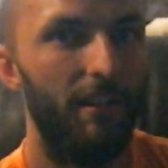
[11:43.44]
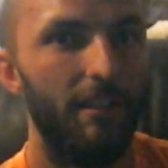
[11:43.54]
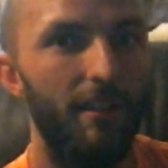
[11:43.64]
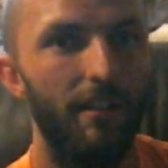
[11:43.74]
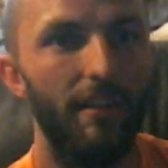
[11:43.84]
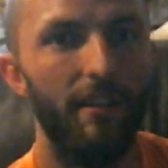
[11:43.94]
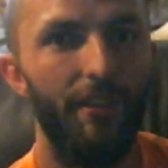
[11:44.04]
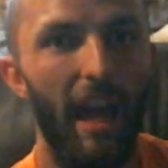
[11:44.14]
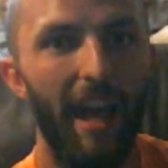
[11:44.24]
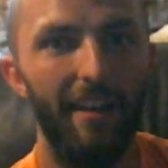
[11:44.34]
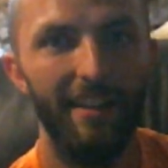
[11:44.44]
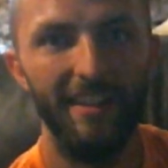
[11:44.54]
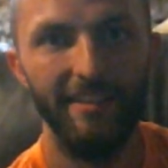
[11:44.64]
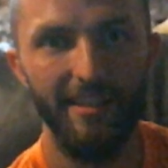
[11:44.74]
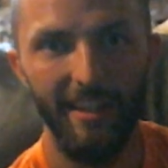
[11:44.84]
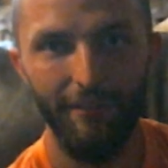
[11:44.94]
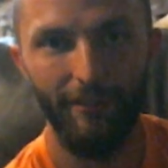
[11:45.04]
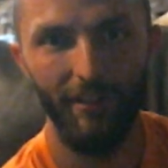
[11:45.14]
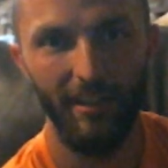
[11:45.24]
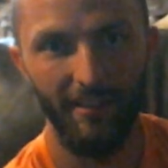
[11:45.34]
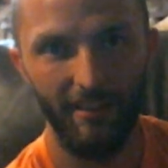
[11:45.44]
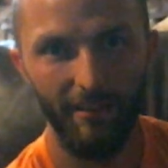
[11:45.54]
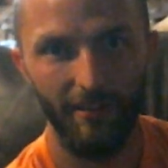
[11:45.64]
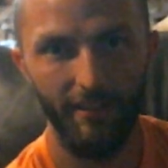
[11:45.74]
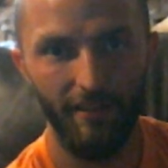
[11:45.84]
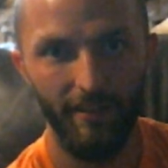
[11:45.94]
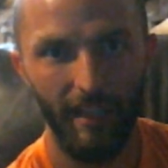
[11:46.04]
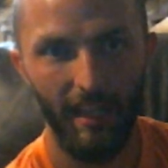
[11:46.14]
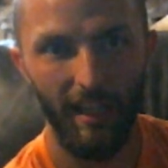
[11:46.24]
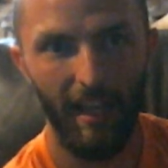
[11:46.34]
that is infinite, and